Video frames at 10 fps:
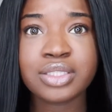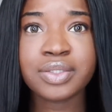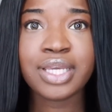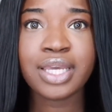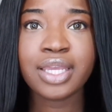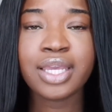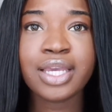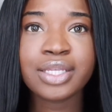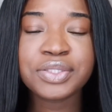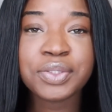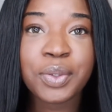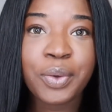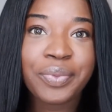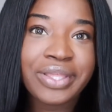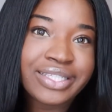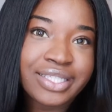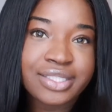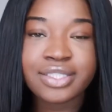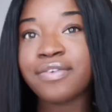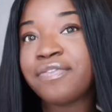yeah, you guys, so this
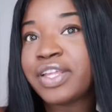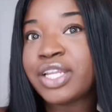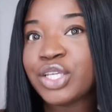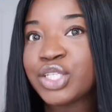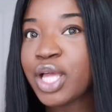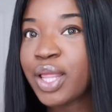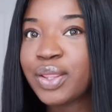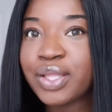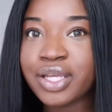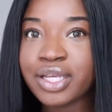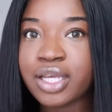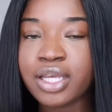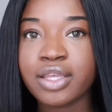is the finished look.